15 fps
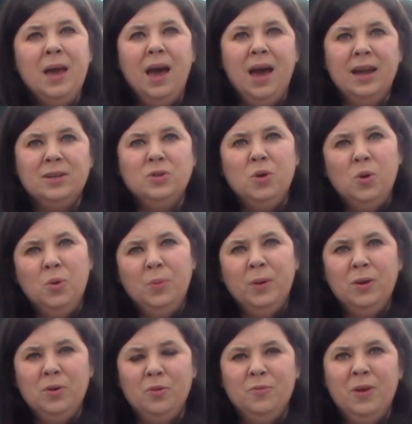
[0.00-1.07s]

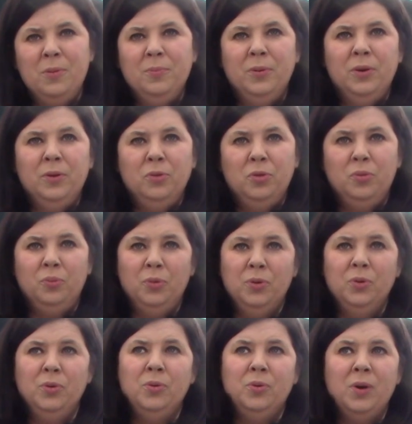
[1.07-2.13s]
October, November
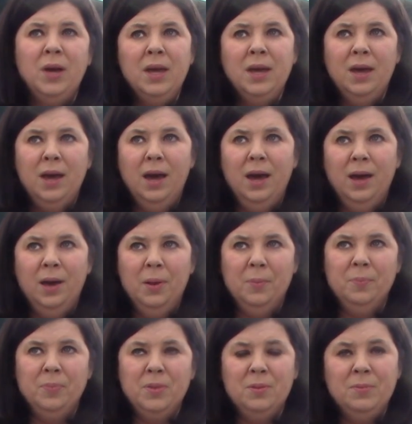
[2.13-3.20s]
through
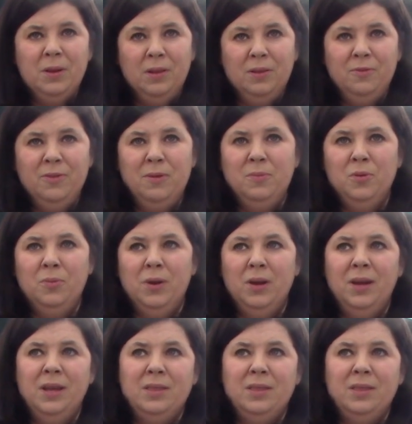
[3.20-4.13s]
the middle of February.